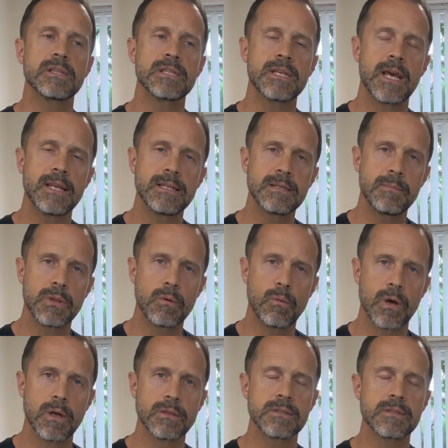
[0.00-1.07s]
tend to be the
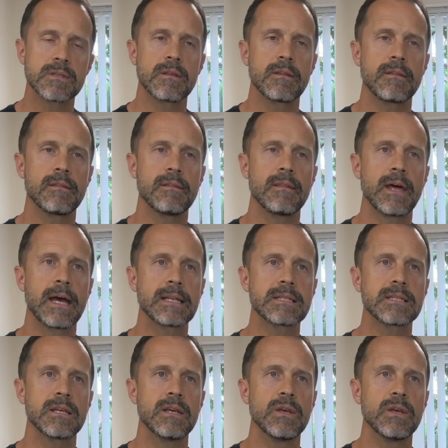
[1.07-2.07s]
ones that